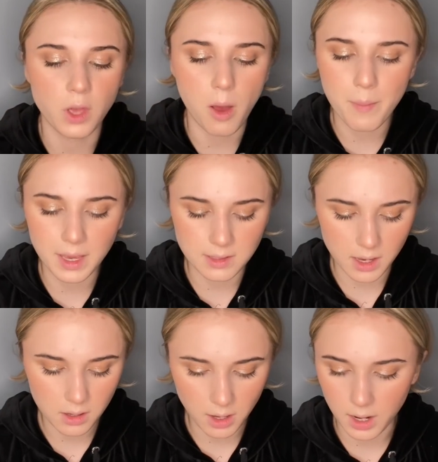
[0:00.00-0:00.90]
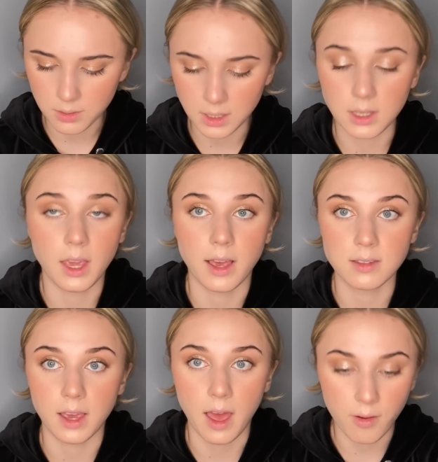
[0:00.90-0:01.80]
amazing. And I was like, yes,
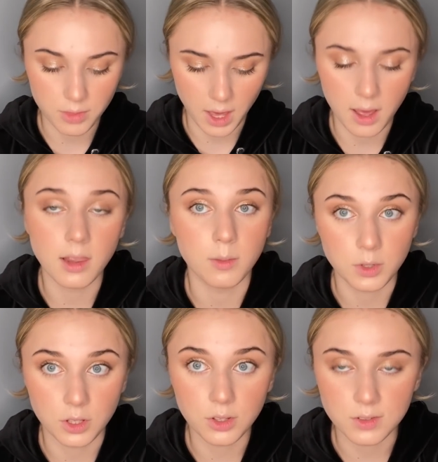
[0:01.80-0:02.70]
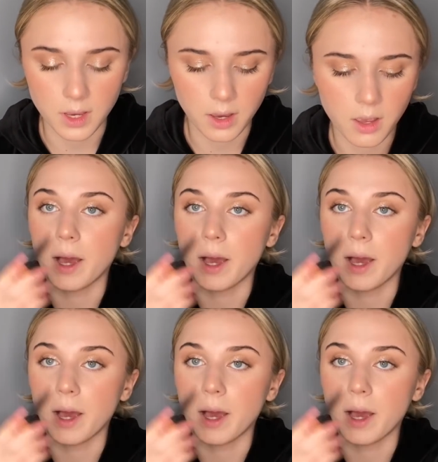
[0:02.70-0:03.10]
I have that. Let me use it.